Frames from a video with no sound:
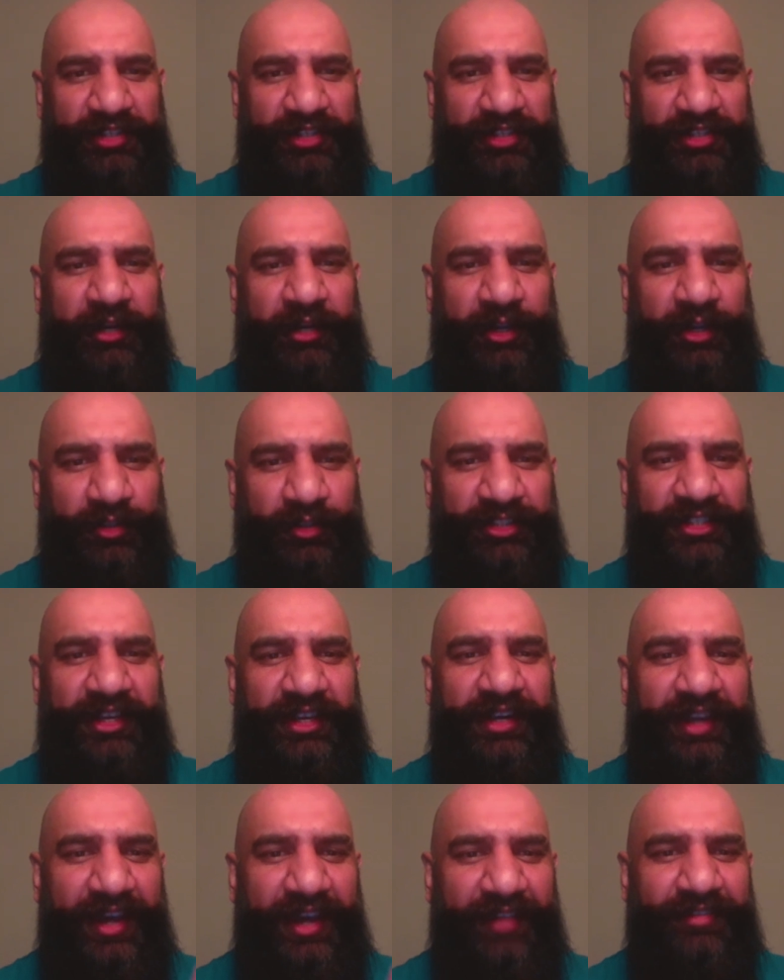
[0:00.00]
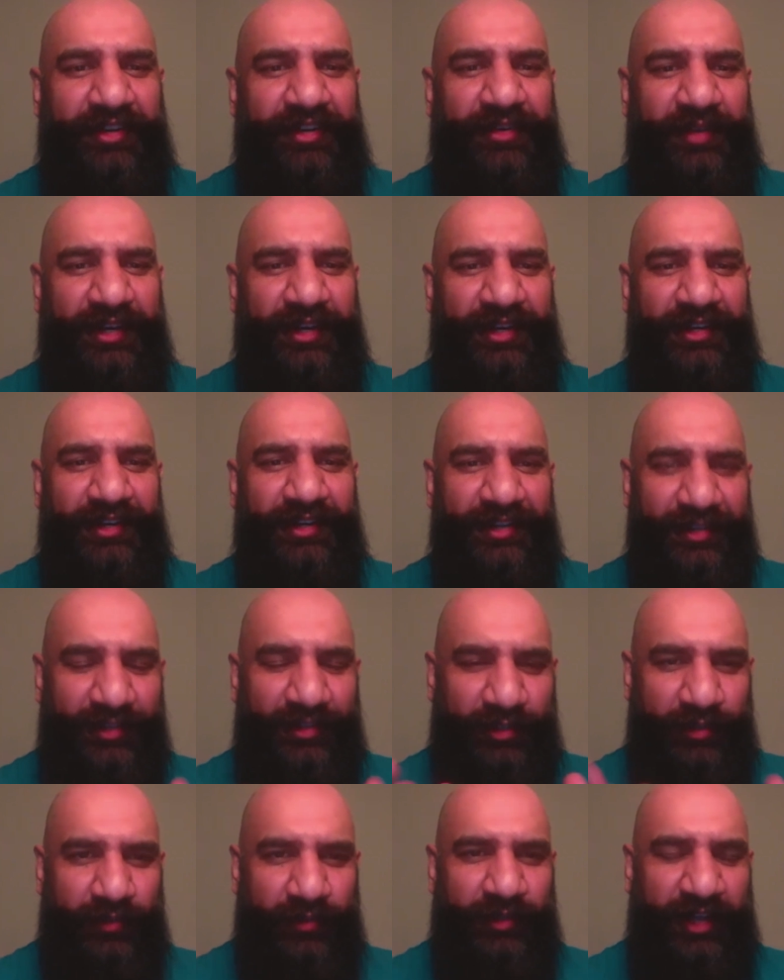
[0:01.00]
somebody who stayed evergreen
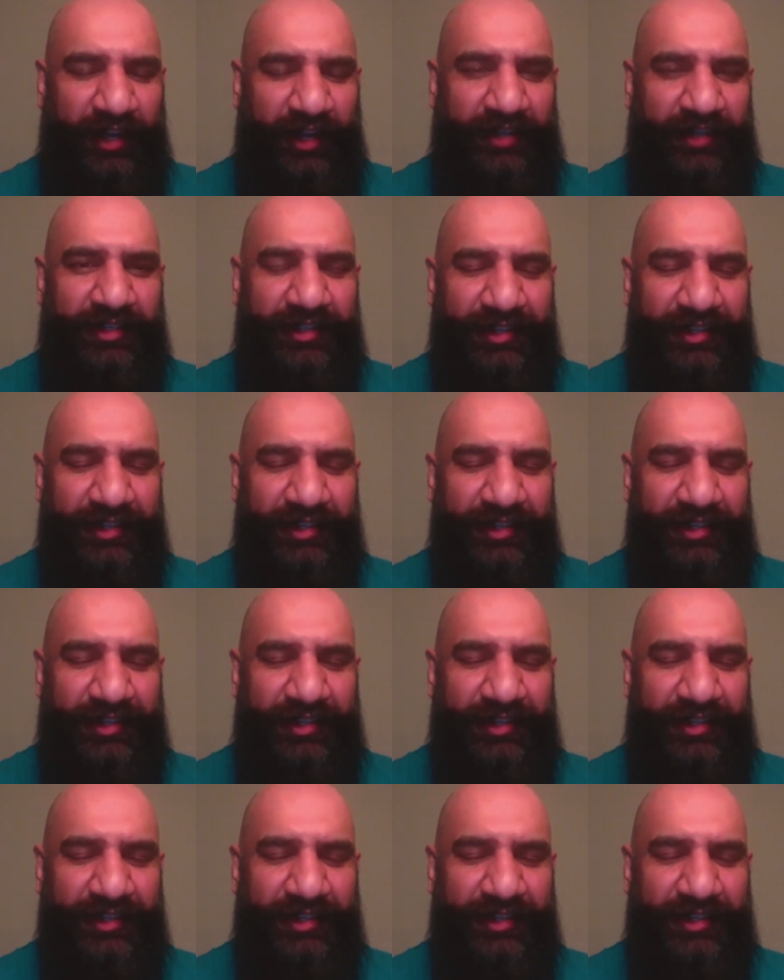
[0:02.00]
to date.